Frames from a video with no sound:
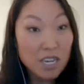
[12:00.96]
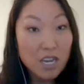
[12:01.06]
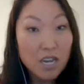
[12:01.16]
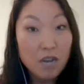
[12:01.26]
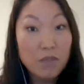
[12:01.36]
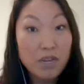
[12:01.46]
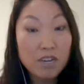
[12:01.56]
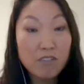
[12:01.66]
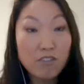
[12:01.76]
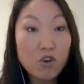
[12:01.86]

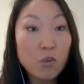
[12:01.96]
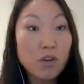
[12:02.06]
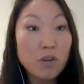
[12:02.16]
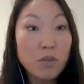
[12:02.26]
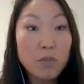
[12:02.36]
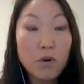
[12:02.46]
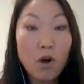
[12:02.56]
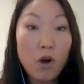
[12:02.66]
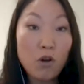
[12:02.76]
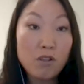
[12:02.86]
because so many people
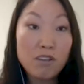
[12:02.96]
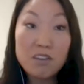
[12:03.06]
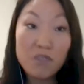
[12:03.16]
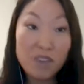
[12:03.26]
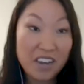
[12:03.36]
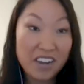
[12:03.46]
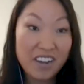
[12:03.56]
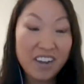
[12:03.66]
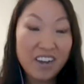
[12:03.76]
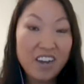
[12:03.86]
are leaving
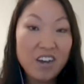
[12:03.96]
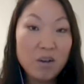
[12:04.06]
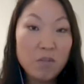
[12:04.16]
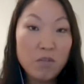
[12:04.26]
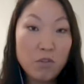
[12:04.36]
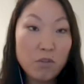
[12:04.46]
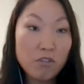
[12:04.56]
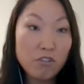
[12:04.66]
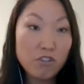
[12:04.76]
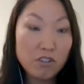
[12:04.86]
their
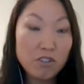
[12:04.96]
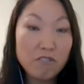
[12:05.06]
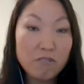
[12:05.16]
positions.